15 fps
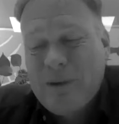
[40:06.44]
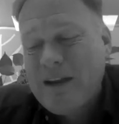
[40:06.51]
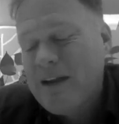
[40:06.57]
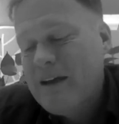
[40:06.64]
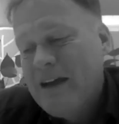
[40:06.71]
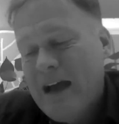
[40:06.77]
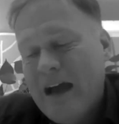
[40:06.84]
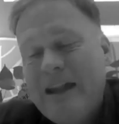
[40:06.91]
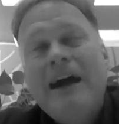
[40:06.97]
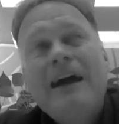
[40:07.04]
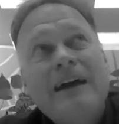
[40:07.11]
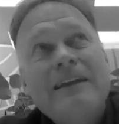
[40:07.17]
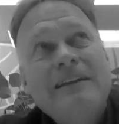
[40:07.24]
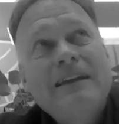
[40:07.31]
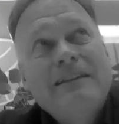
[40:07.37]
and
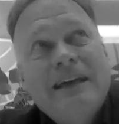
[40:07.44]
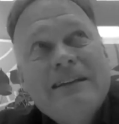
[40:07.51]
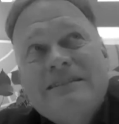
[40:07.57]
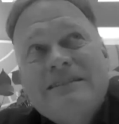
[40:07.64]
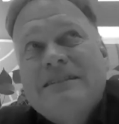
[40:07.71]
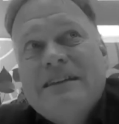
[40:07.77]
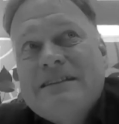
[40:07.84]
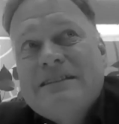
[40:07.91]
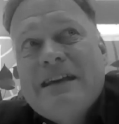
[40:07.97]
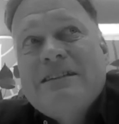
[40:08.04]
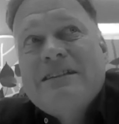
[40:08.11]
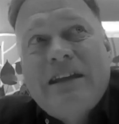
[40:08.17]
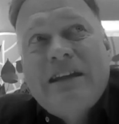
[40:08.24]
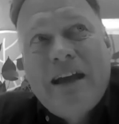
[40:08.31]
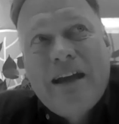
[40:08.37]
that's
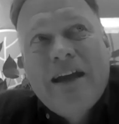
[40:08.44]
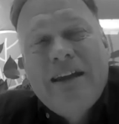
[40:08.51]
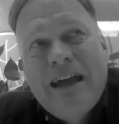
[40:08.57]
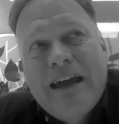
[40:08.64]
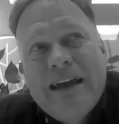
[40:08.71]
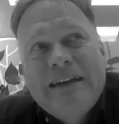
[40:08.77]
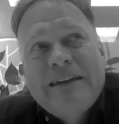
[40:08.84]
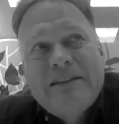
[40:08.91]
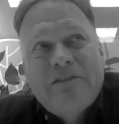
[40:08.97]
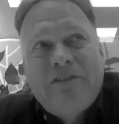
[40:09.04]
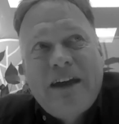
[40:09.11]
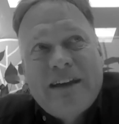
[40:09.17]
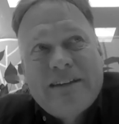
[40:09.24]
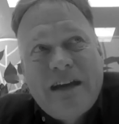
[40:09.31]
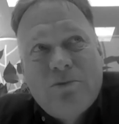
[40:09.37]
actually, I like the
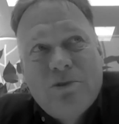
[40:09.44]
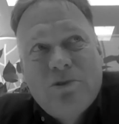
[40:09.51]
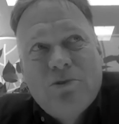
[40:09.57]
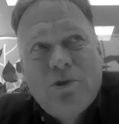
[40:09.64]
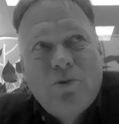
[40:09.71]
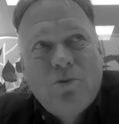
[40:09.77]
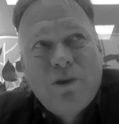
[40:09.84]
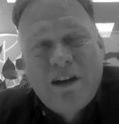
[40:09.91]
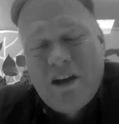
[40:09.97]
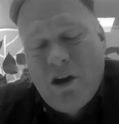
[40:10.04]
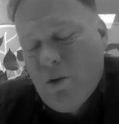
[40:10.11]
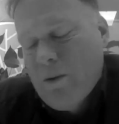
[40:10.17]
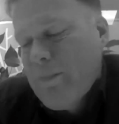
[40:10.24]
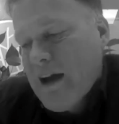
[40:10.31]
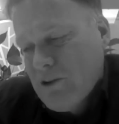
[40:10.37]
fact how you will
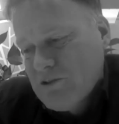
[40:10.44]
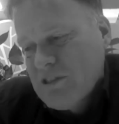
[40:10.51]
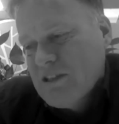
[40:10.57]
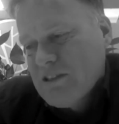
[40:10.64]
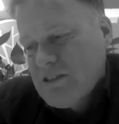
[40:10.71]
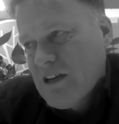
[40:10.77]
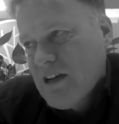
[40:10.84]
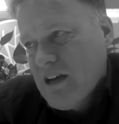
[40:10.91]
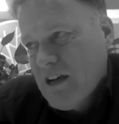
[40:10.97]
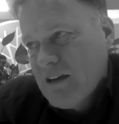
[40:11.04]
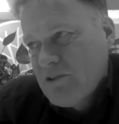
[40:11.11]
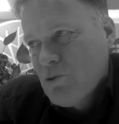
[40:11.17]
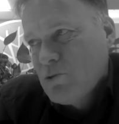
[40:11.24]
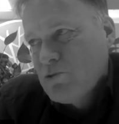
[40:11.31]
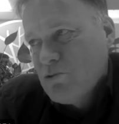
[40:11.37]
go about it. I
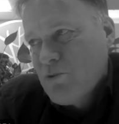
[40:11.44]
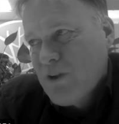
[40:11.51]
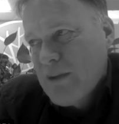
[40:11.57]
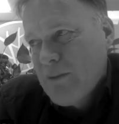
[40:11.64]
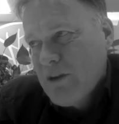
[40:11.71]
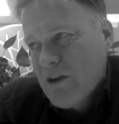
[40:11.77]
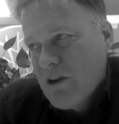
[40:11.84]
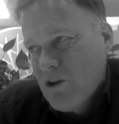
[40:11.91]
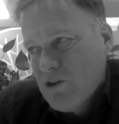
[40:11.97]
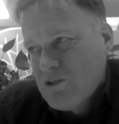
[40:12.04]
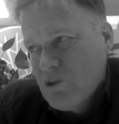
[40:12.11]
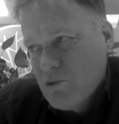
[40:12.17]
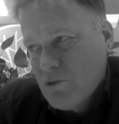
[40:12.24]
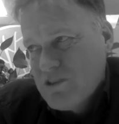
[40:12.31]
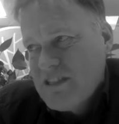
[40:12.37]
talked to Raymond a lot,
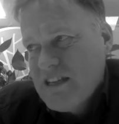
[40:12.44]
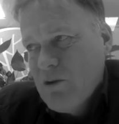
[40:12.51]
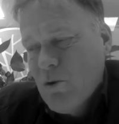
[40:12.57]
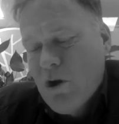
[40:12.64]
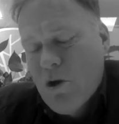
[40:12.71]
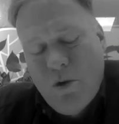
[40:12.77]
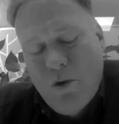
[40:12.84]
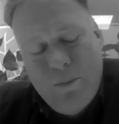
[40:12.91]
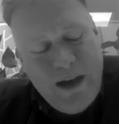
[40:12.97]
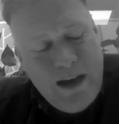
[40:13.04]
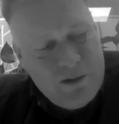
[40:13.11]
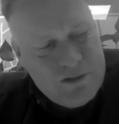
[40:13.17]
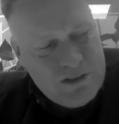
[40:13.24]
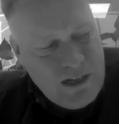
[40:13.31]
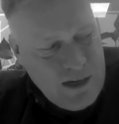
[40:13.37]
your COO,
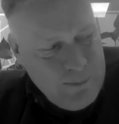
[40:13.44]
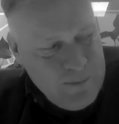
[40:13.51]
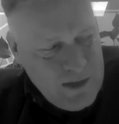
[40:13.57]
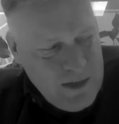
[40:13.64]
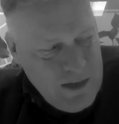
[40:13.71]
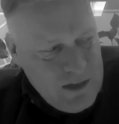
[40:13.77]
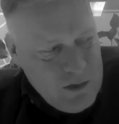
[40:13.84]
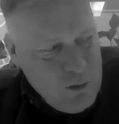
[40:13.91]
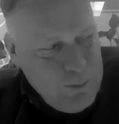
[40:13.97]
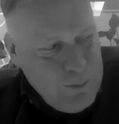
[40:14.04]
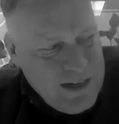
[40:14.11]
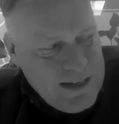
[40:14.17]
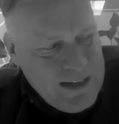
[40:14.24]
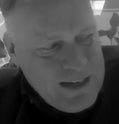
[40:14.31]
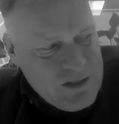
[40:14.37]
about you
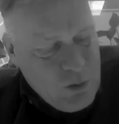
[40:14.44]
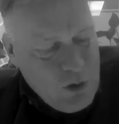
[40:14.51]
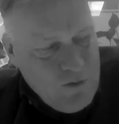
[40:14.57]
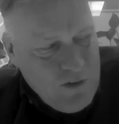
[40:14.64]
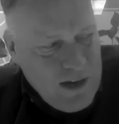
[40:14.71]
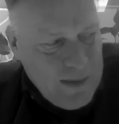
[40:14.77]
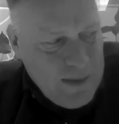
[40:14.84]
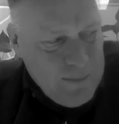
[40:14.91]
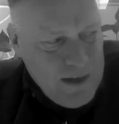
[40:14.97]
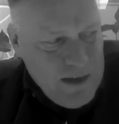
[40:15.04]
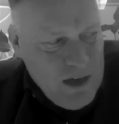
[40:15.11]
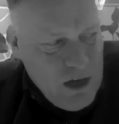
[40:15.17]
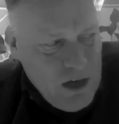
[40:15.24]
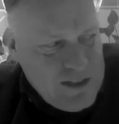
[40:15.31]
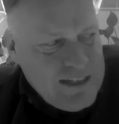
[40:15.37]
building a sort of a
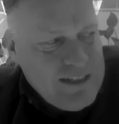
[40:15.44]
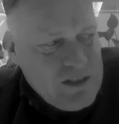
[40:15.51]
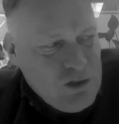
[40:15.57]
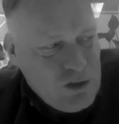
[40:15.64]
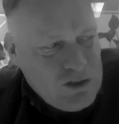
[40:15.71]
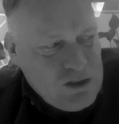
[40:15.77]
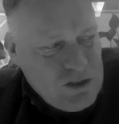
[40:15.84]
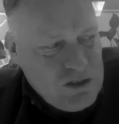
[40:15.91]
digital